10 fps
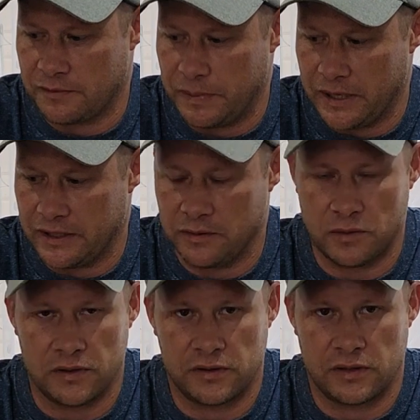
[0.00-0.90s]
Bud, that
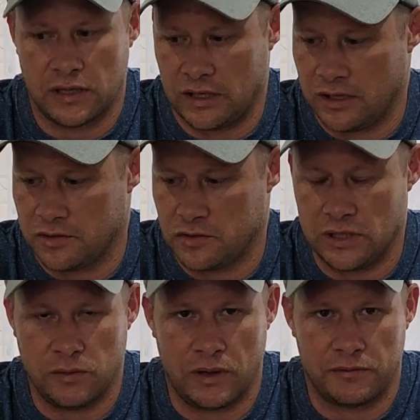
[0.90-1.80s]
was
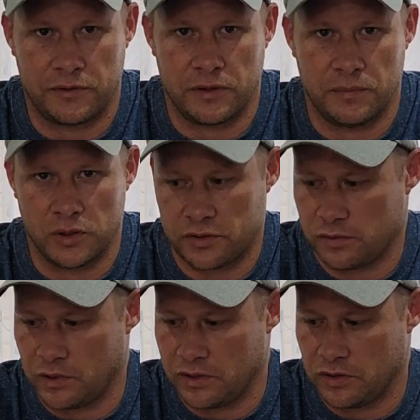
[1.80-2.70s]
truly one for the books,
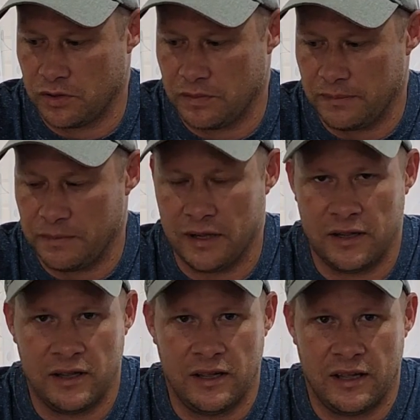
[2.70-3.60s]
one to remember.
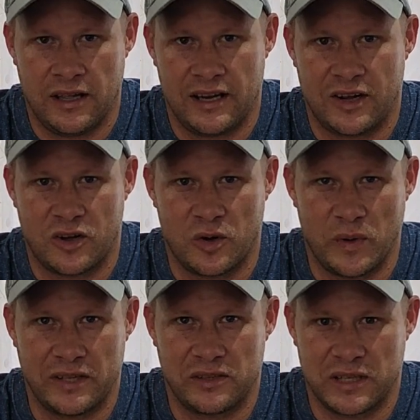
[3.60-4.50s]
And I can't
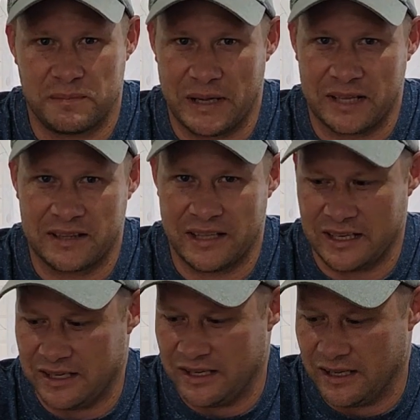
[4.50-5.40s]
wait to get back there
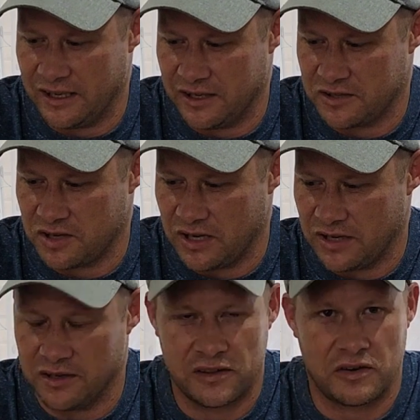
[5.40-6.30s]
and try
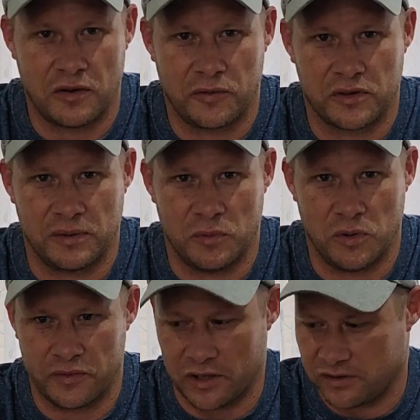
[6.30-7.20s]
and throw for some more
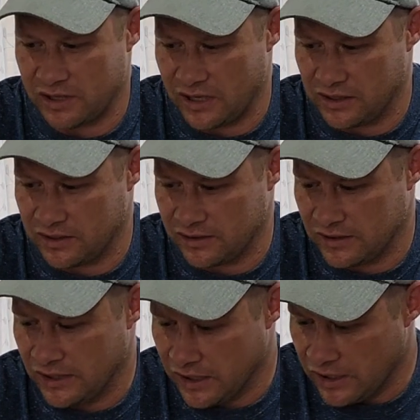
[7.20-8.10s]
of those targets.
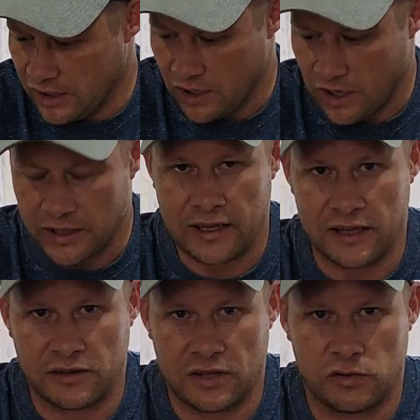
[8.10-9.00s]
Okay
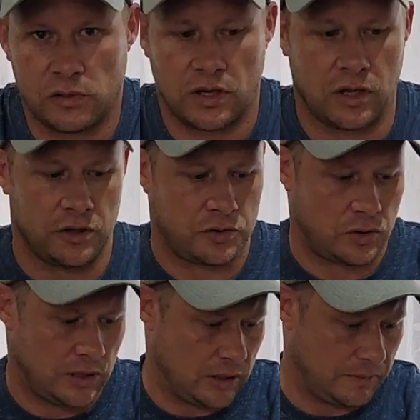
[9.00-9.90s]
guys, so I just want to go
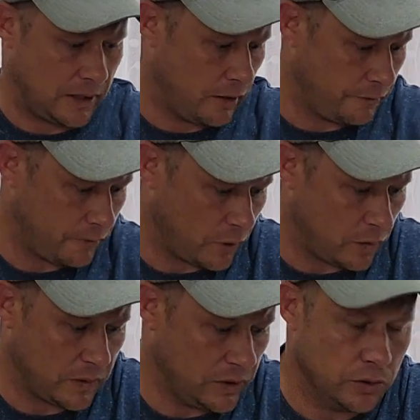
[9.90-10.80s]
through a little bit of
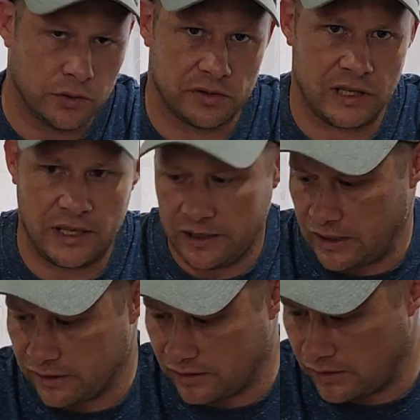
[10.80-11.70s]
what we used there,
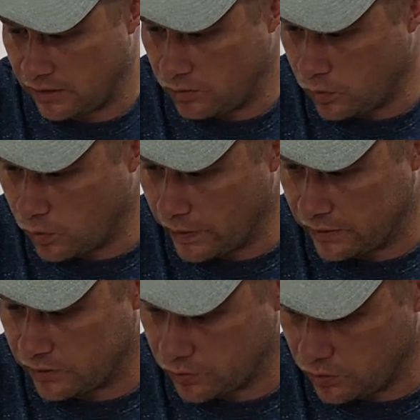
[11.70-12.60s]
as I
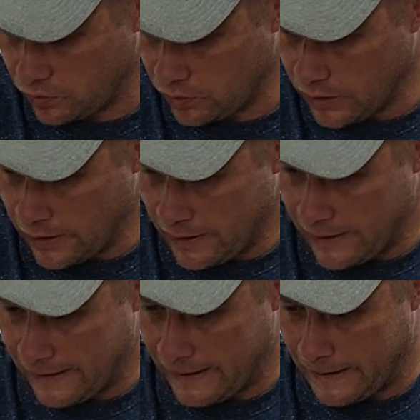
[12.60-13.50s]
always do.
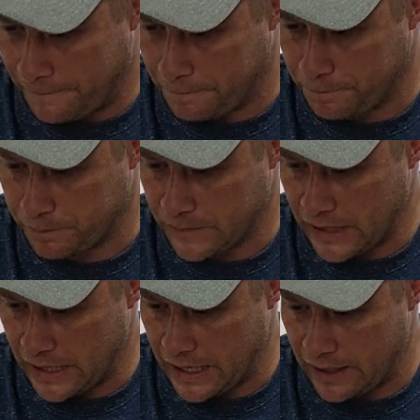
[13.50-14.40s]

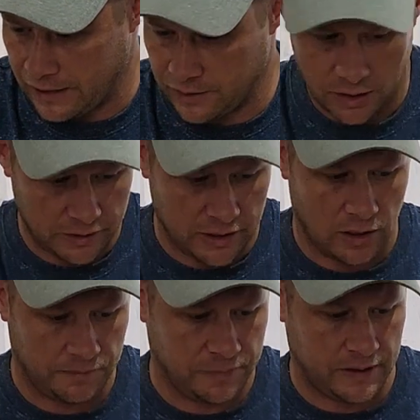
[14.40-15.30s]
And yeah, then
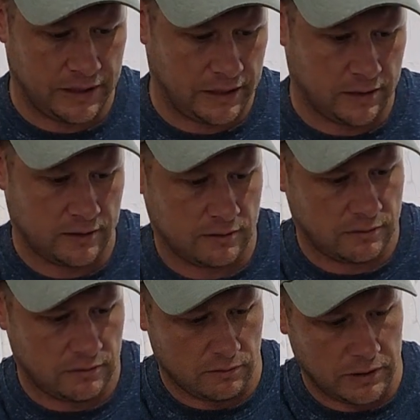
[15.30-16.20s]
hopefully
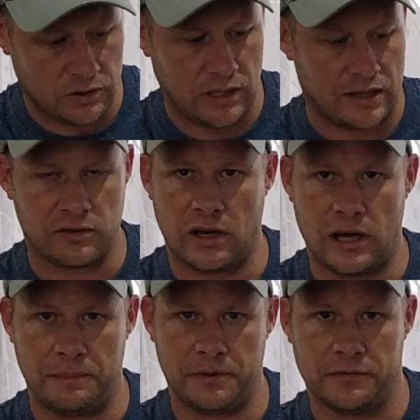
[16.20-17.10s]
when you guys go
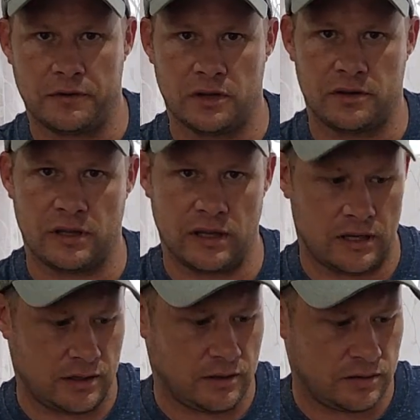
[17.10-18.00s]
up, you've got
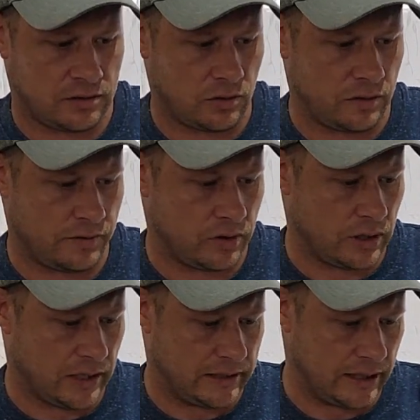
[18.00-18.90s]
sort of a good
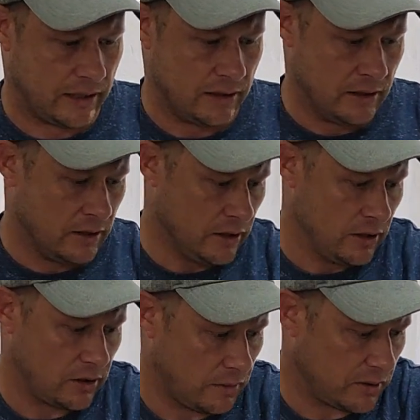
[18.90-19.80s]
idea.
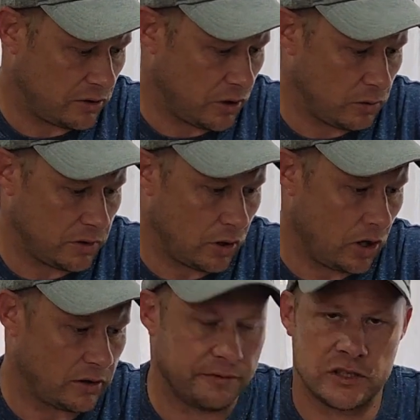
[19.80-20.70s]
So I'm going to start with the
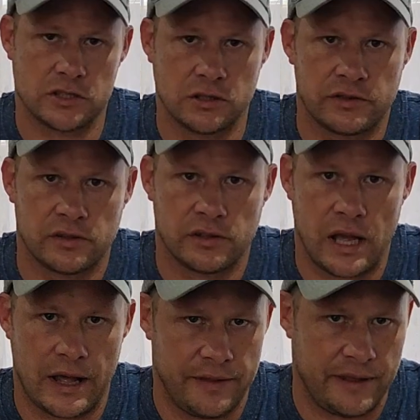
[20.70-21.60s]
artificials,
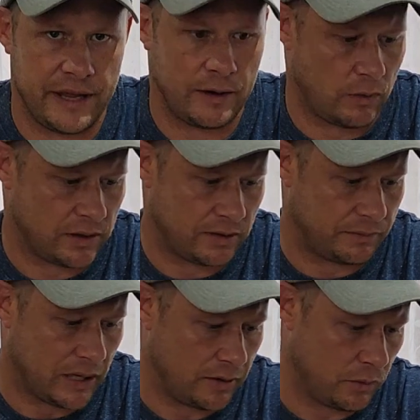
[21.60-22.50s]
and then once I'm
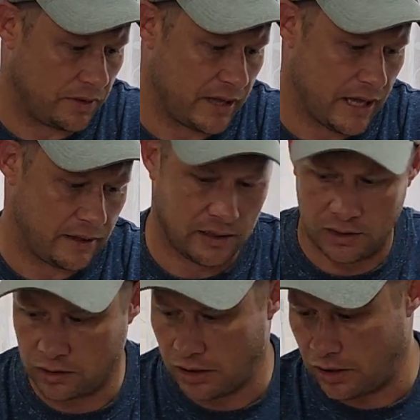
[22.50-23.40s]
done with that,
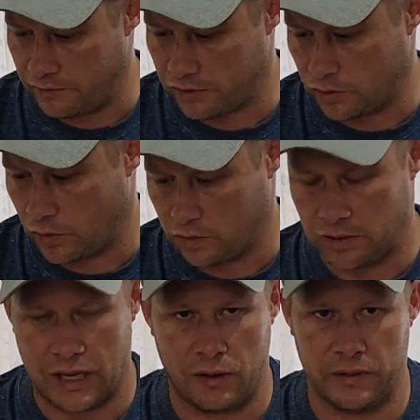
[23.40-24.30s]
I'll go over
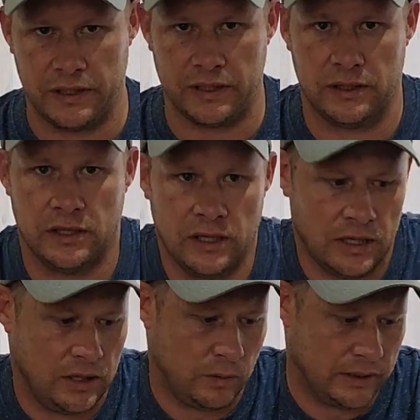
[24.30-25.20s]
to how
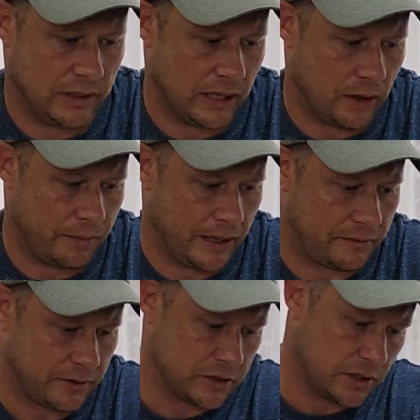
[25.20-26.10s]
we did our bait
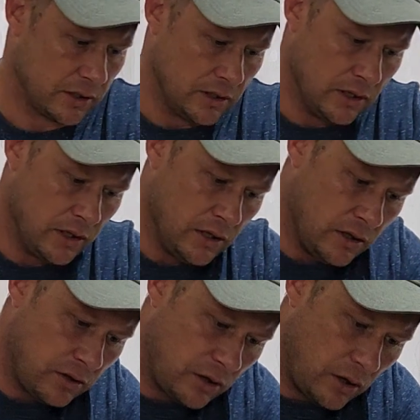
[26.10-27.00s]
fishing.
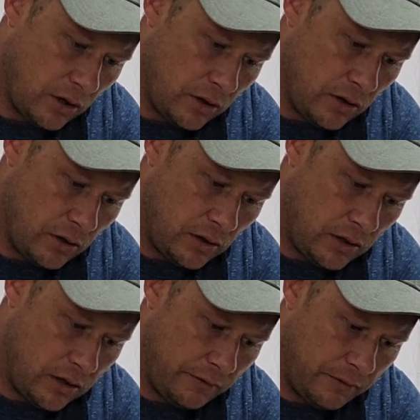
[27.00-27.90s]
So
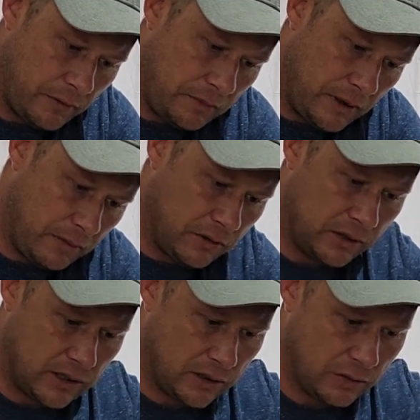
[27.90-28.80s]
I'm not going to be able to
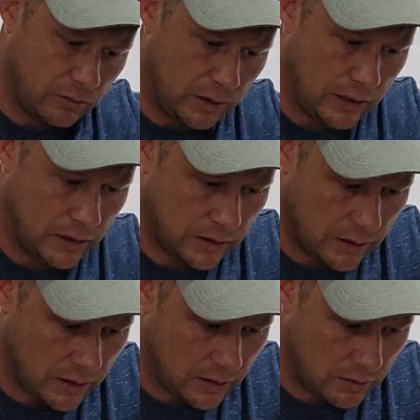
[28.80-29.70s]
get this one out
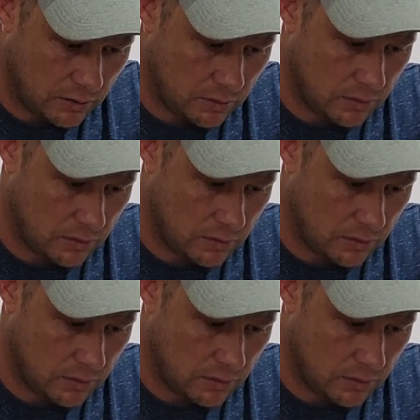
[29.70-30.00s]
now.